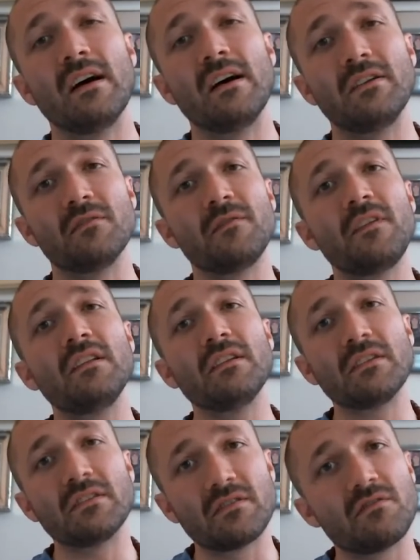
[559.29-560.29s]
your
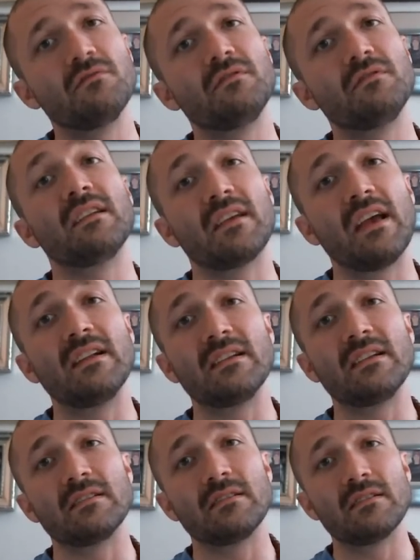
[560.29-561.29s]
feelings through
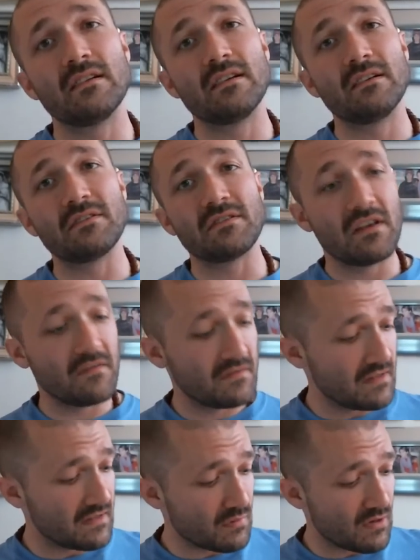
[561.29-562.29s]
dedicating yourself
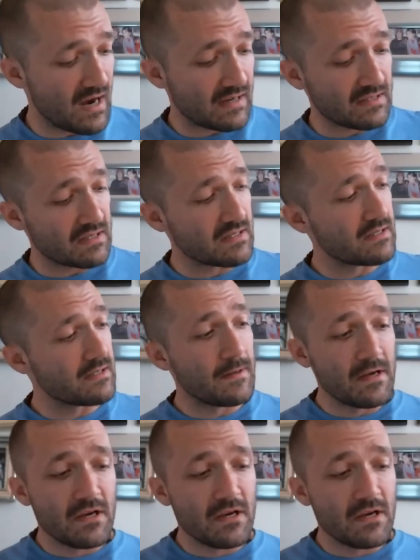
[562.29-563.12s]
to this practice.